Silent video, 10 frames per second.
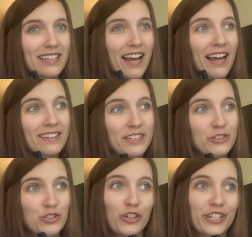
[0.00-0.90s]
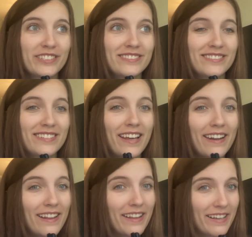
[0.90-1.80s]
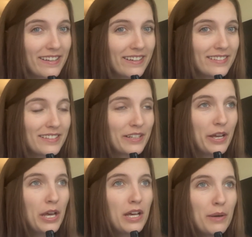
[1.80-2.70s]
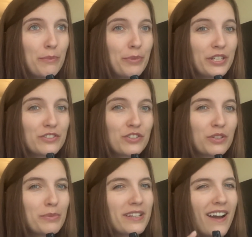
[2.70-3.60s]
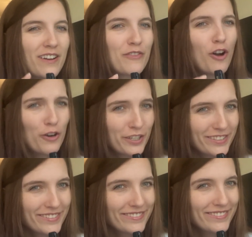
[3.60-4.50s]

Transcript: I think it's good and I like it, but it's going to be kind of hard.